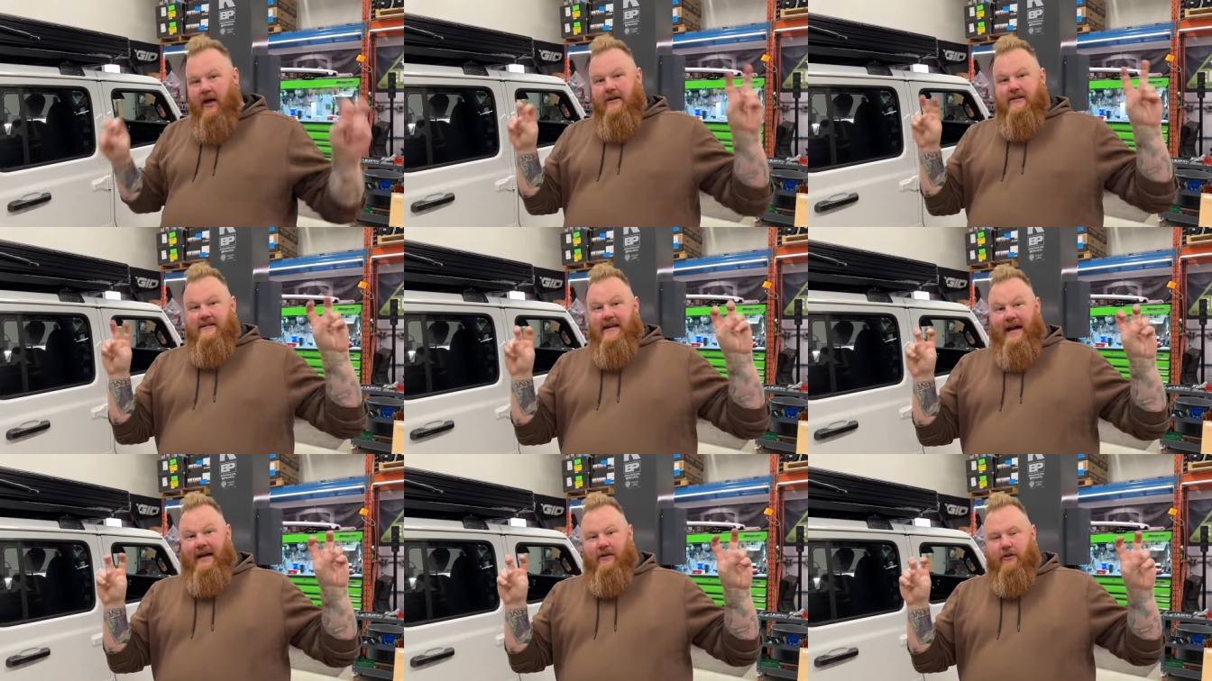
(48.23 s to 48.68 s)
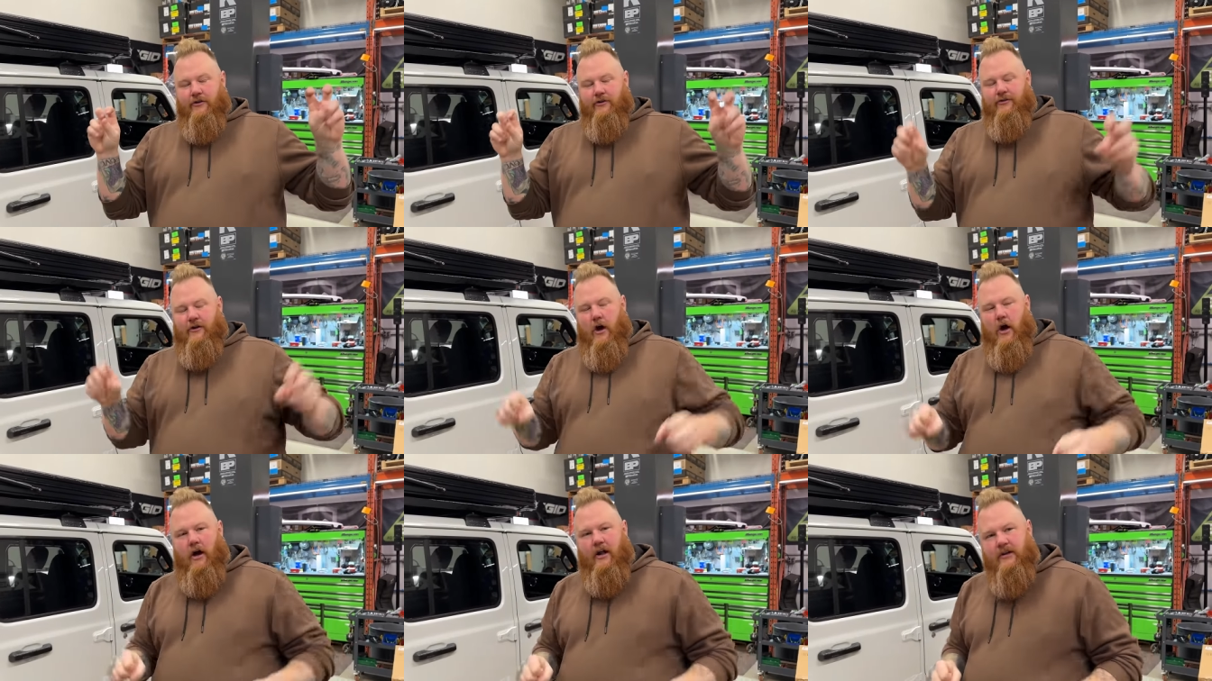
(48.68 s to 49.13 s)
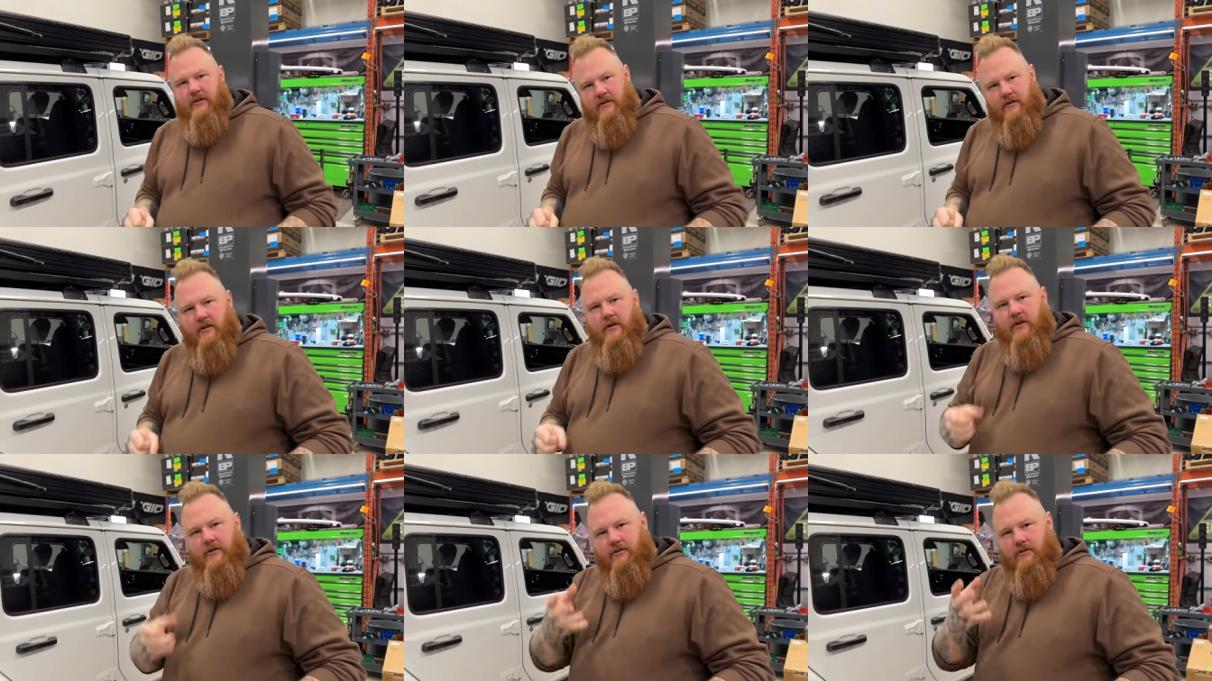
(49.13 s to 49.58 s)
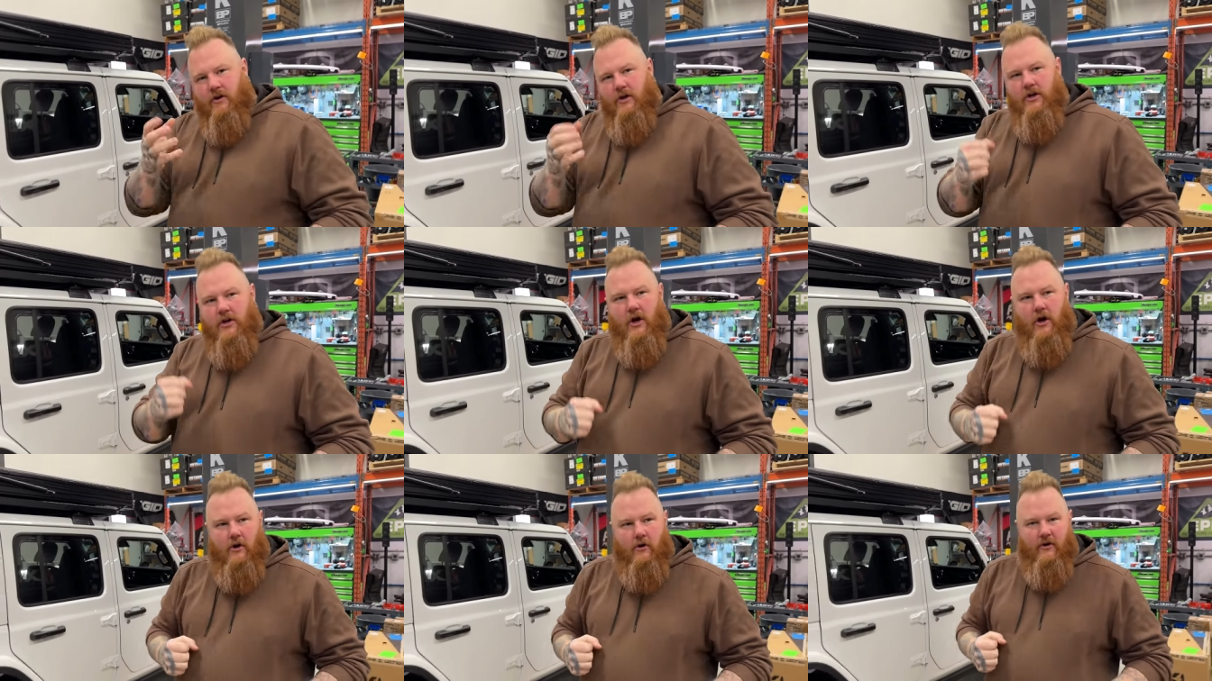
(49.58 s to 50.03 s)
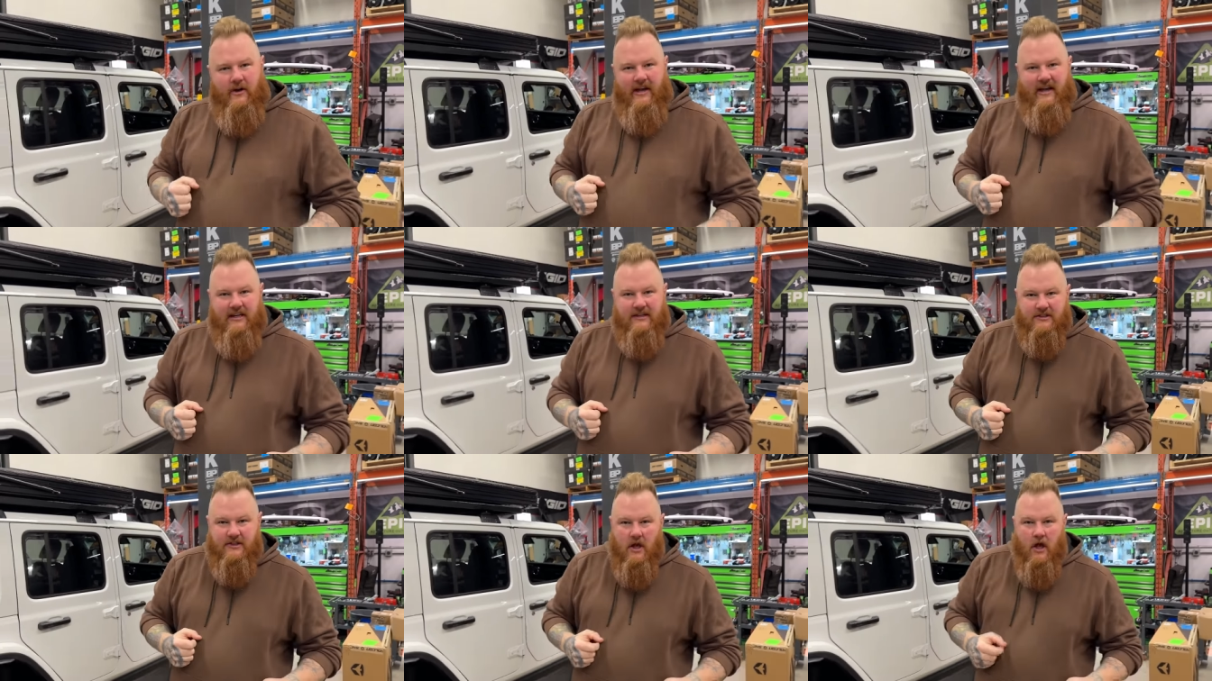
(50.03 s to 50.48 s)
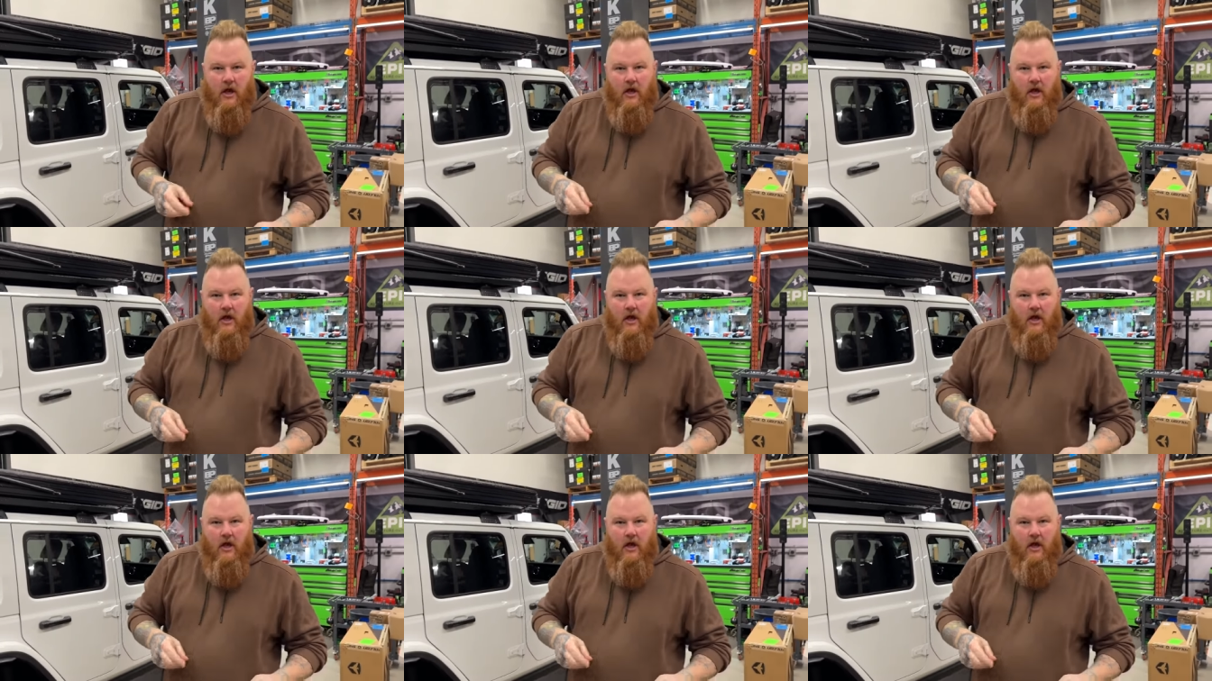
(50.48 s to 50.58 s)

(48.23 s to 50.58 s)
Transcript: decals on, so you know who he is.